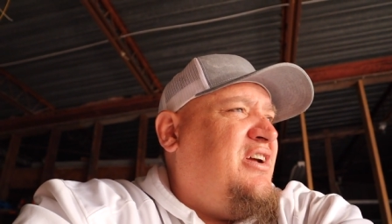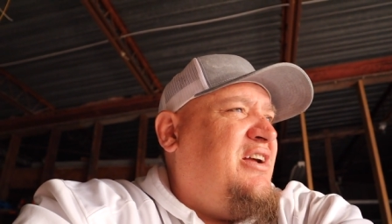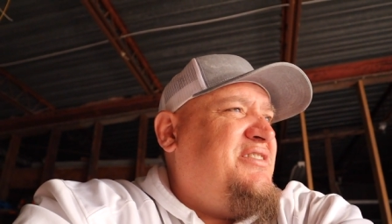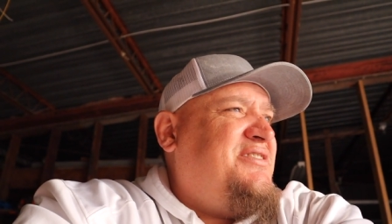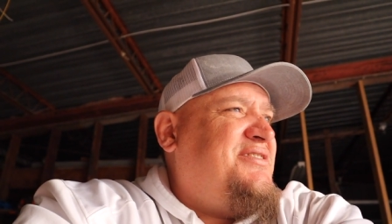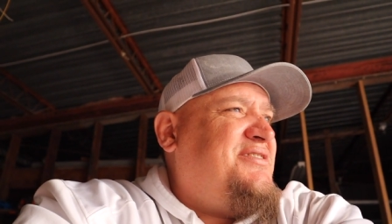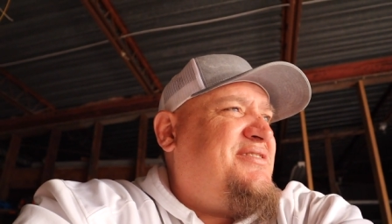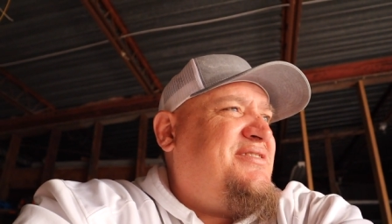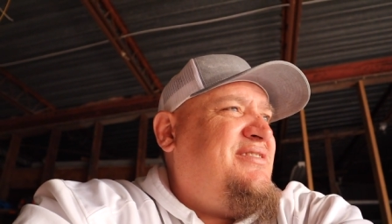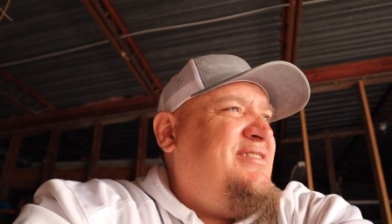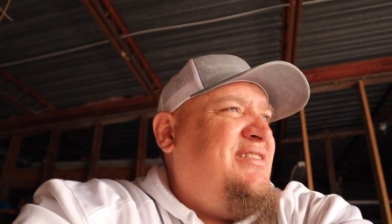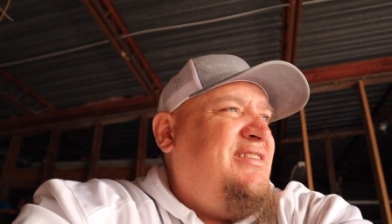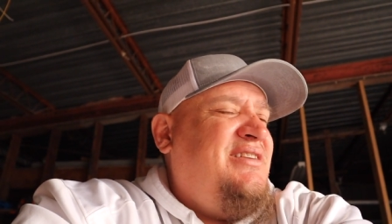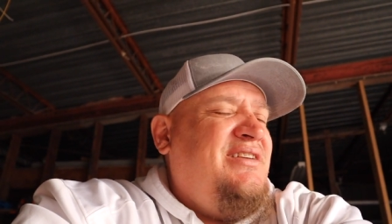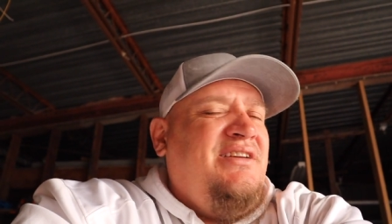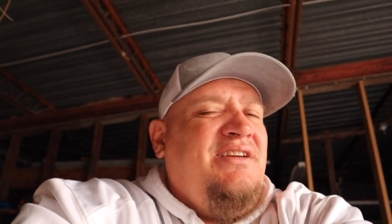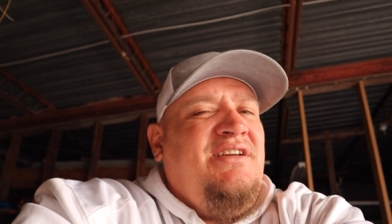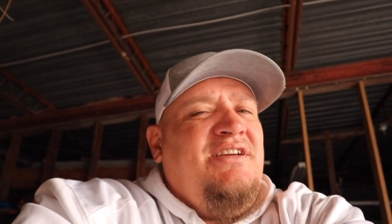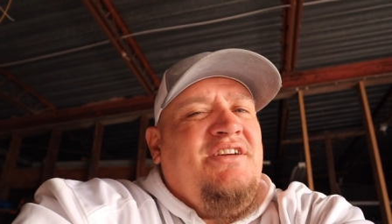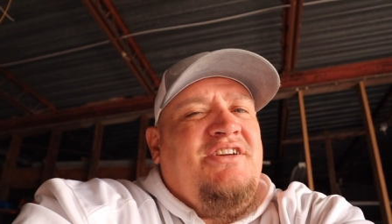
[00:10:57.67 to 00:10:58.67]
I just
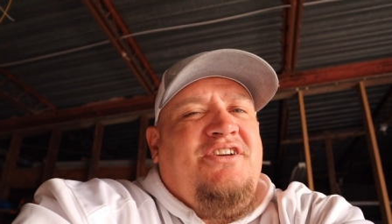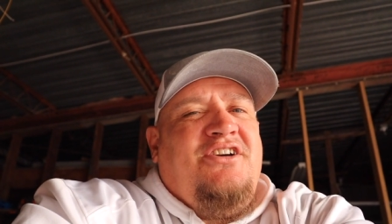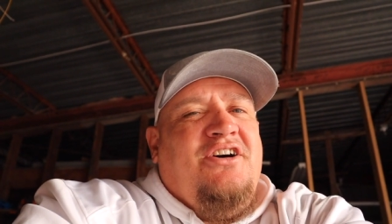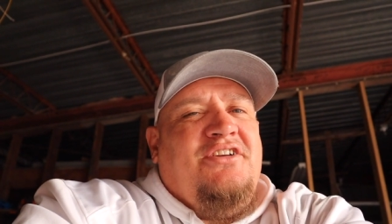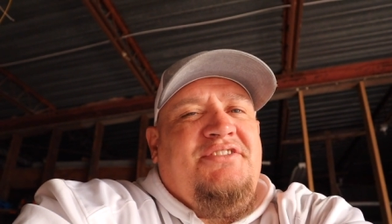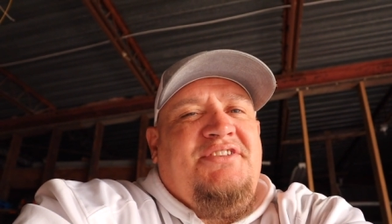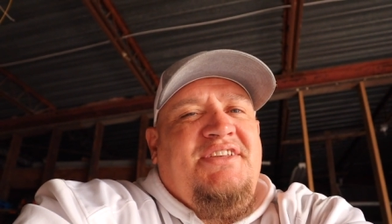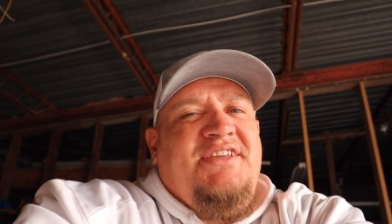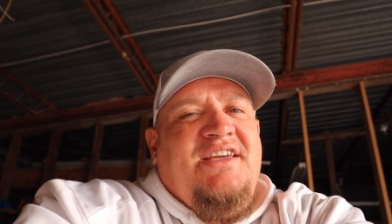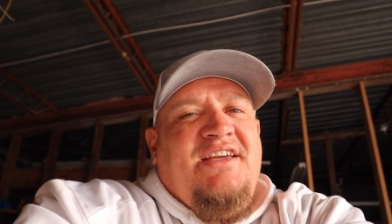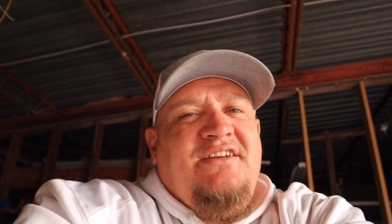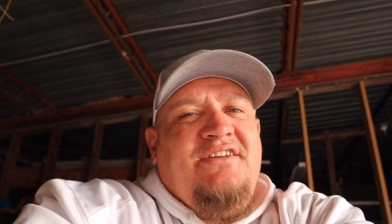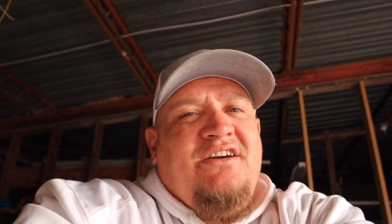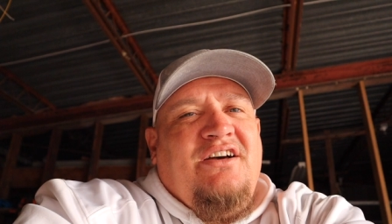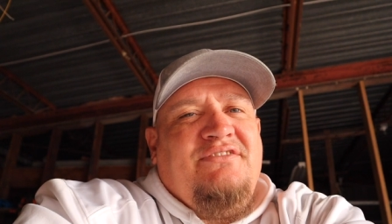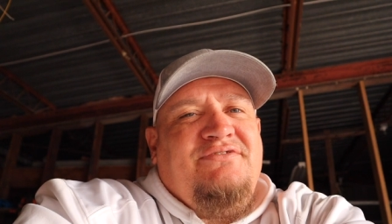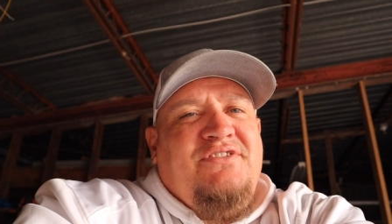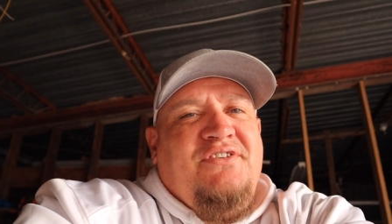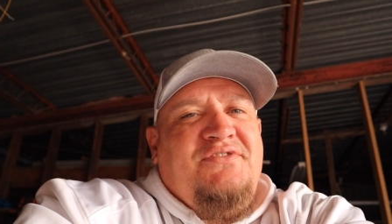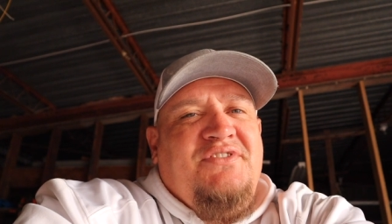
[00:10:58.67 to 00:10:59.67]
cut the end
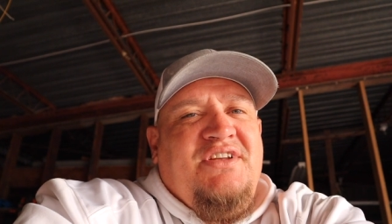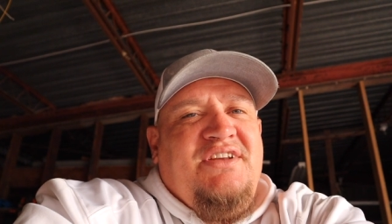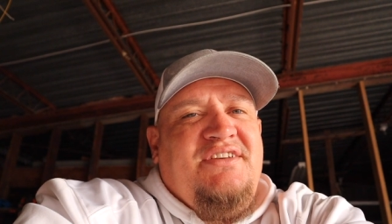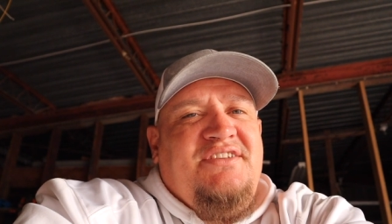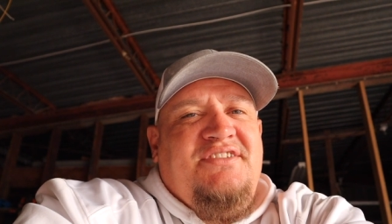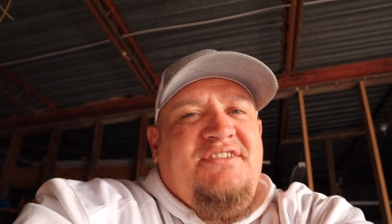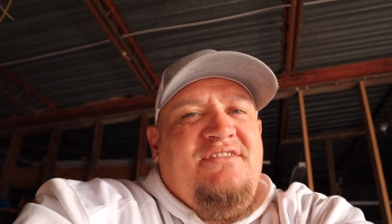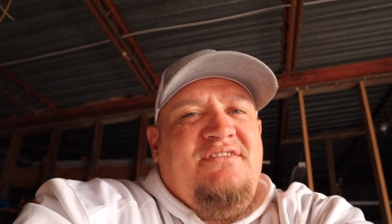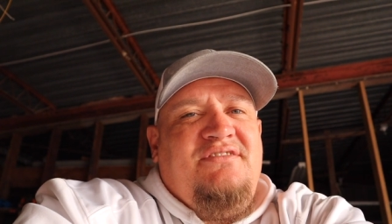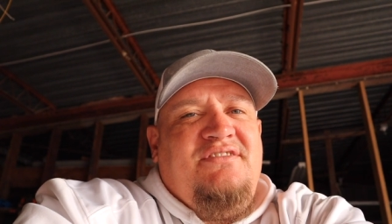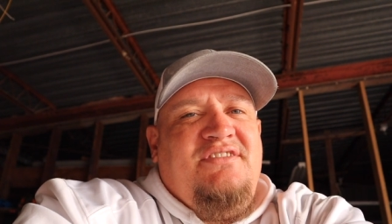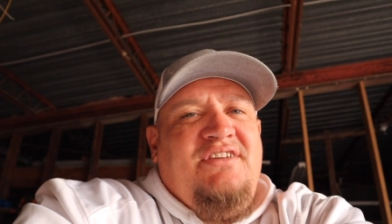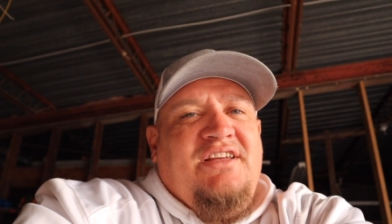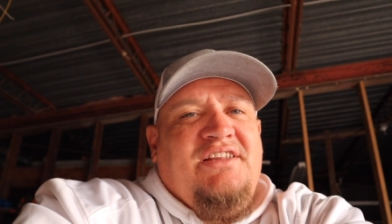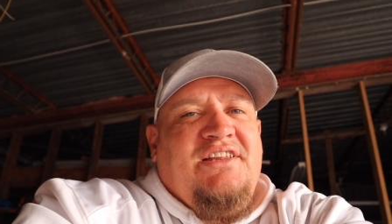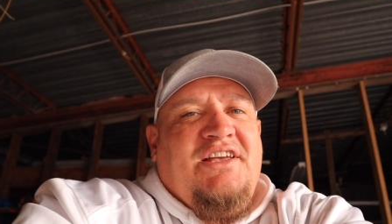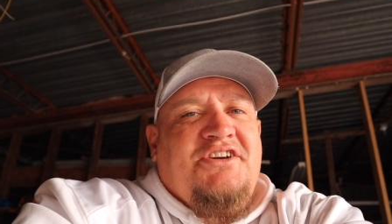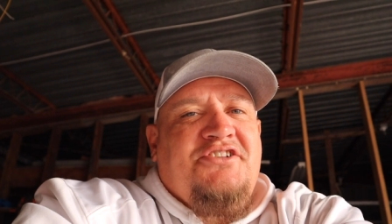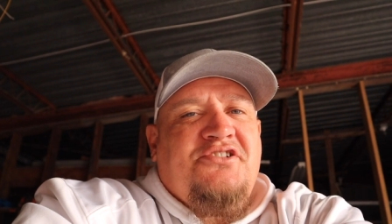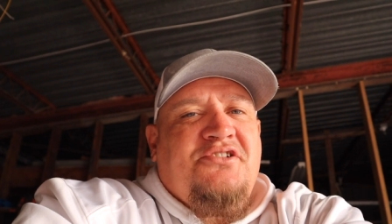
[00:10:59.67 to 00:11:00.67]
off of it and
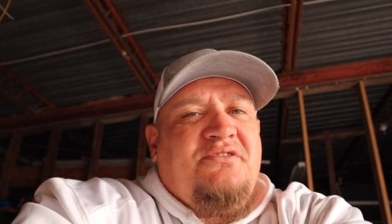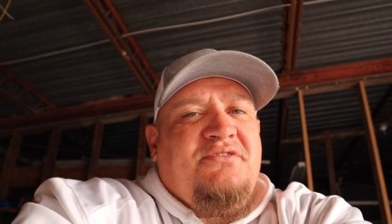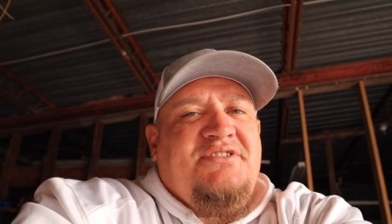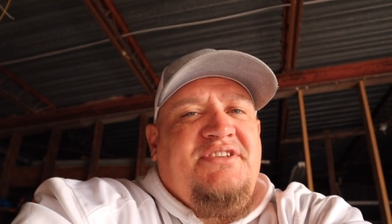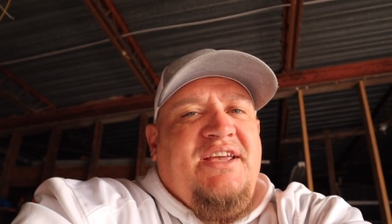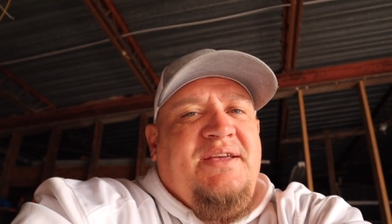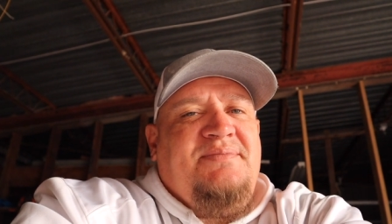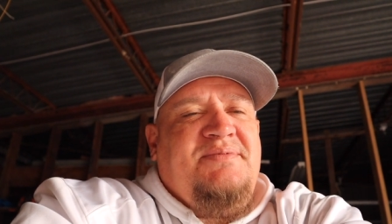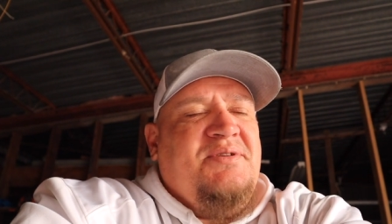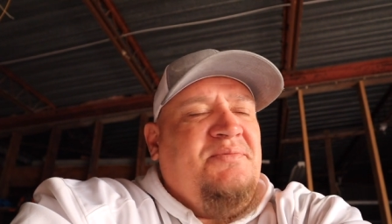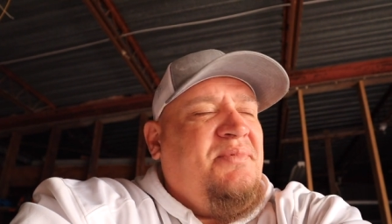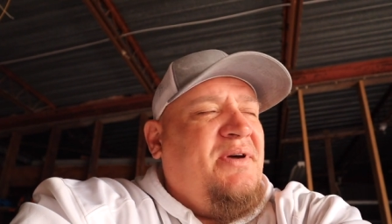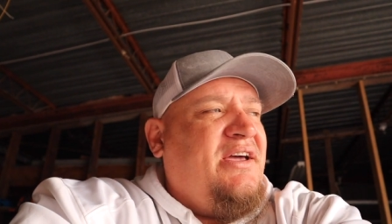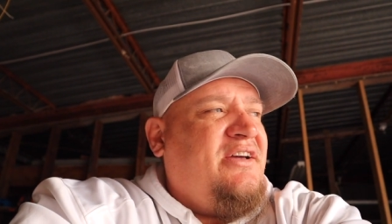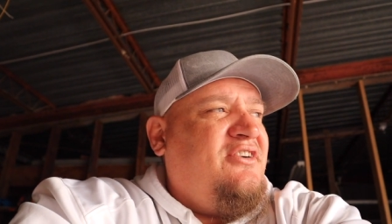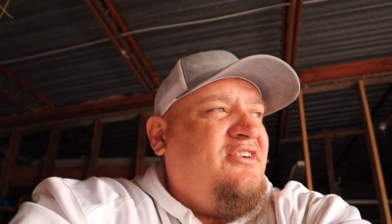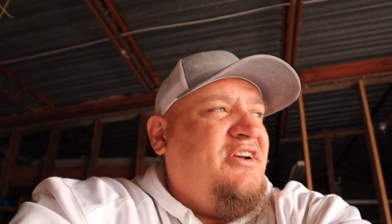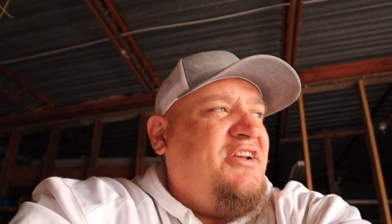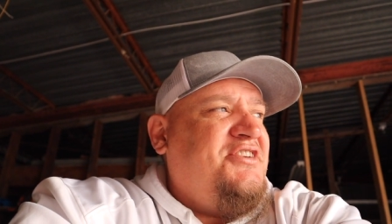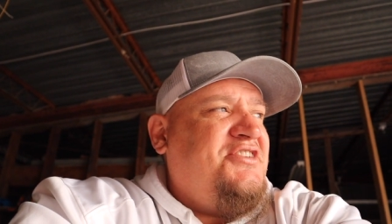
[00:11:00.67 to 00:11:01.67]
electrical taped it back on.